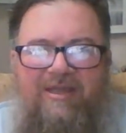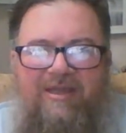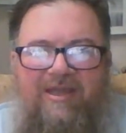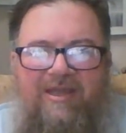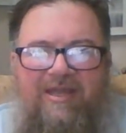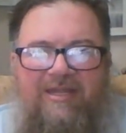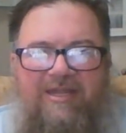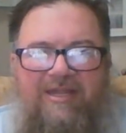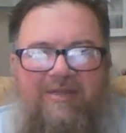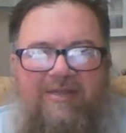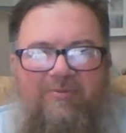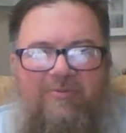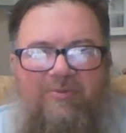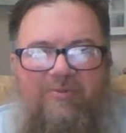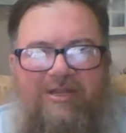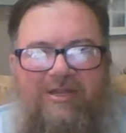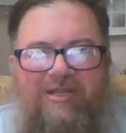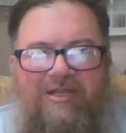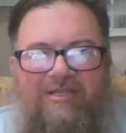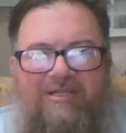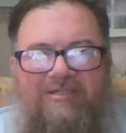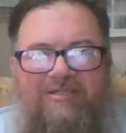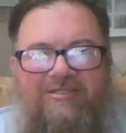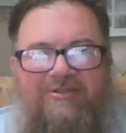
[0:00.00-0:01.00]
And then
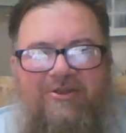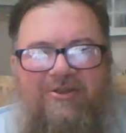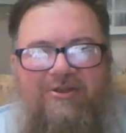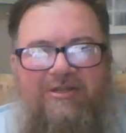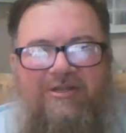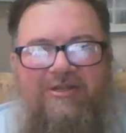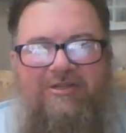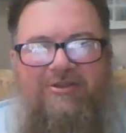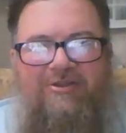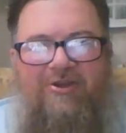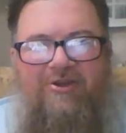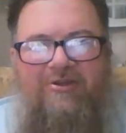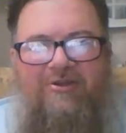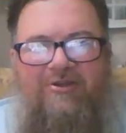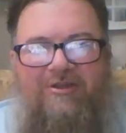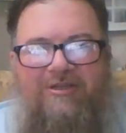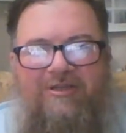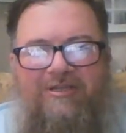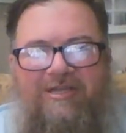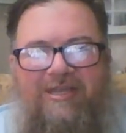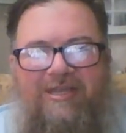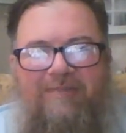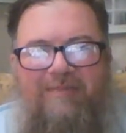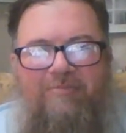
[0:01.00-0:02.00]
we started
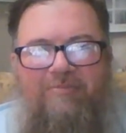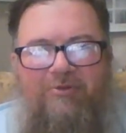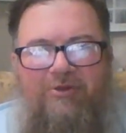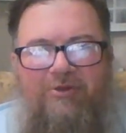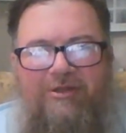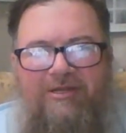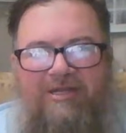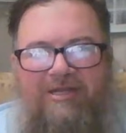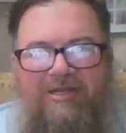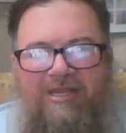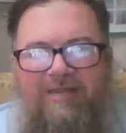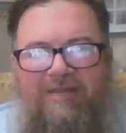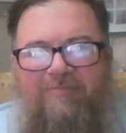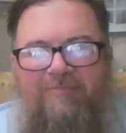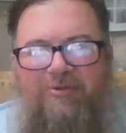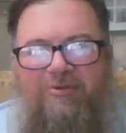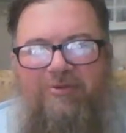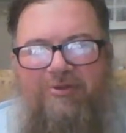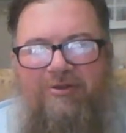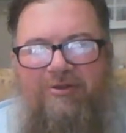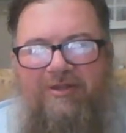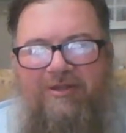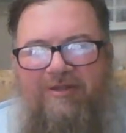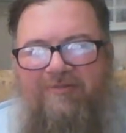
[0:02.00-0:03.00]
talking deeper and
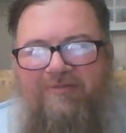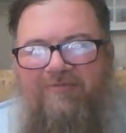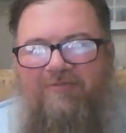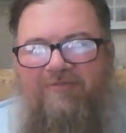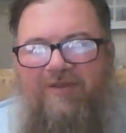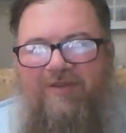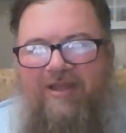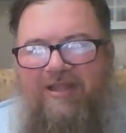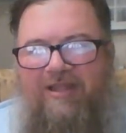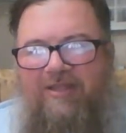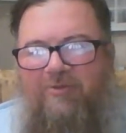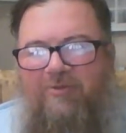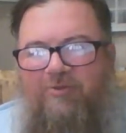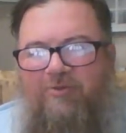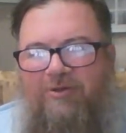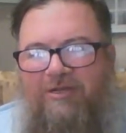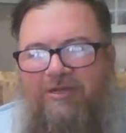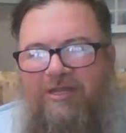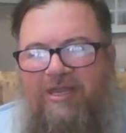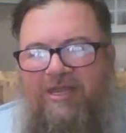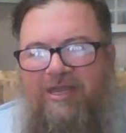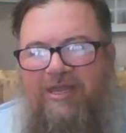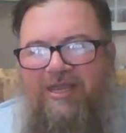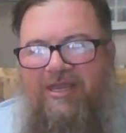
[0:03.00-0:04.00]
deeper. And then finally
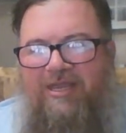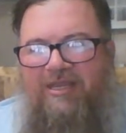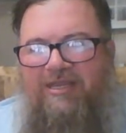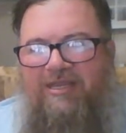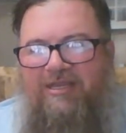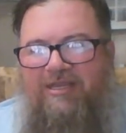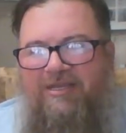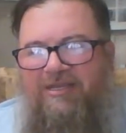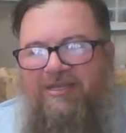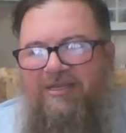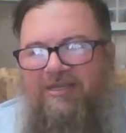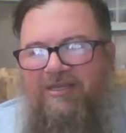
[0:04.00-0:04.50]
one day,